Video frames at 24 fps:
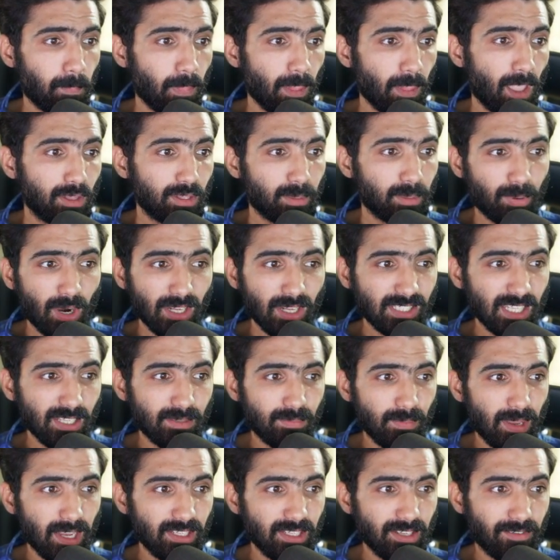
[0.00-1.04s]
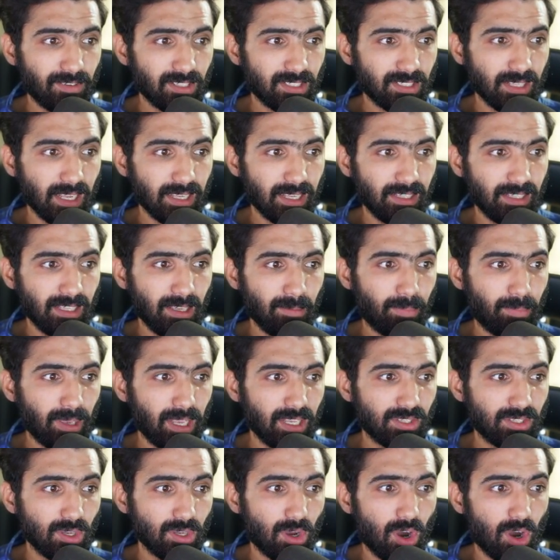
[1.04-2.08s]
The process may differ slightly
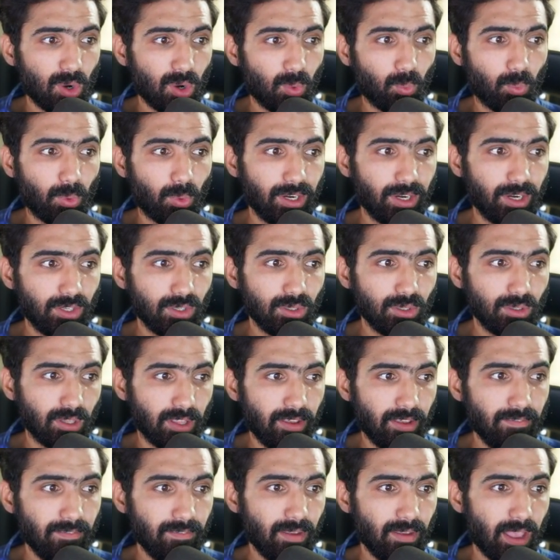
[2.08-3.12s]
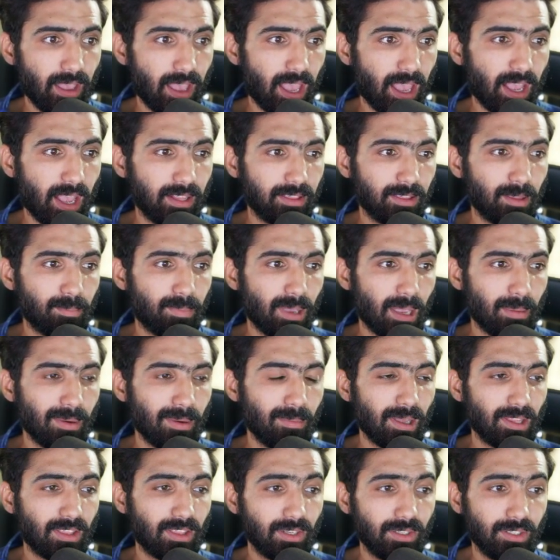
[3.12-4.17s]
based on where you live and the
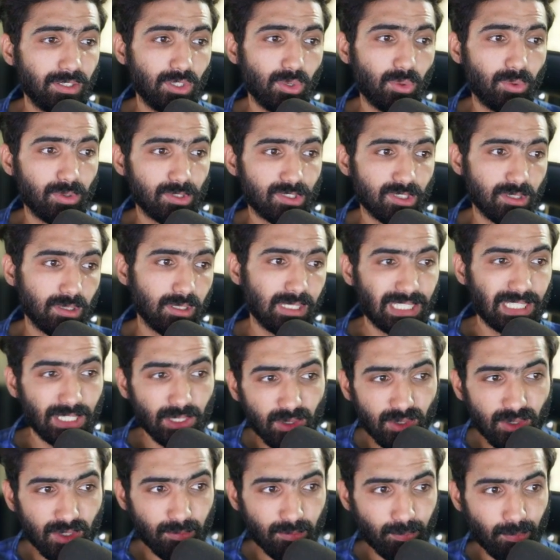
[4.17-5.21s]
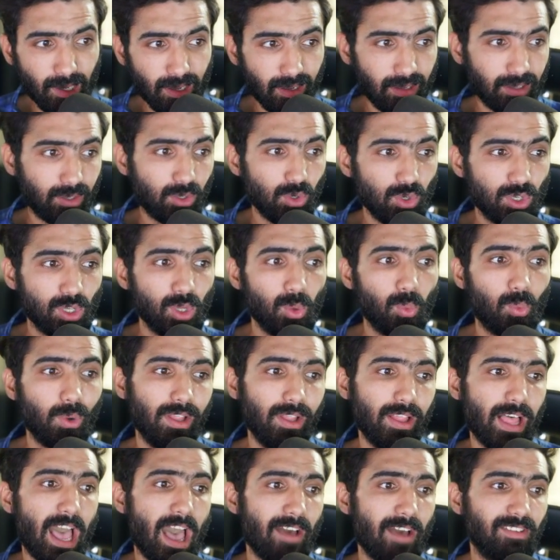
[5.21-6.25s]
payment method you originally used, but Google
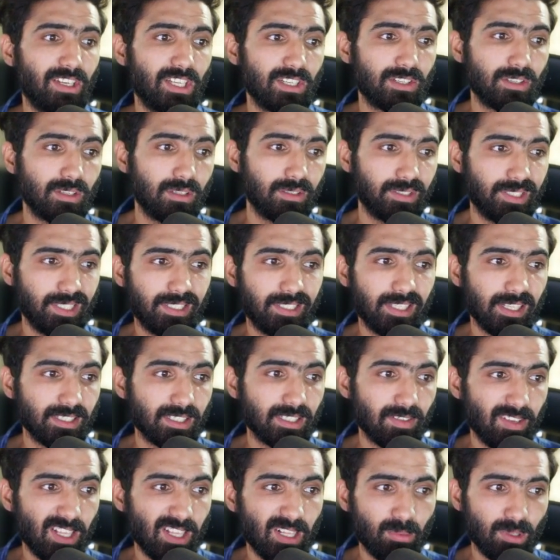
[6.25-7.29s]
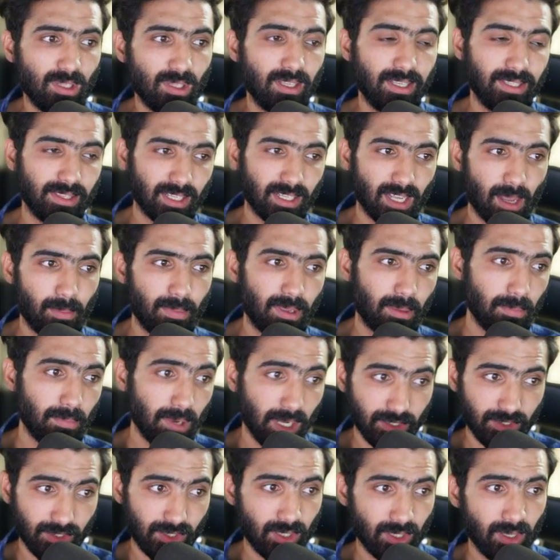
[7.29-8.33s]
will have additional details available in the coming
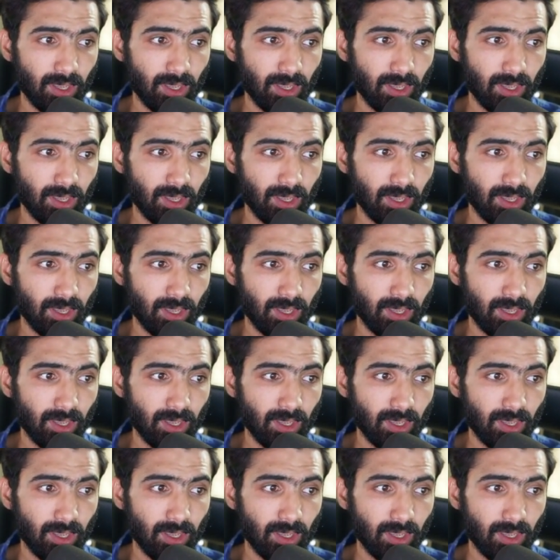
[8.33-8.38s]
months.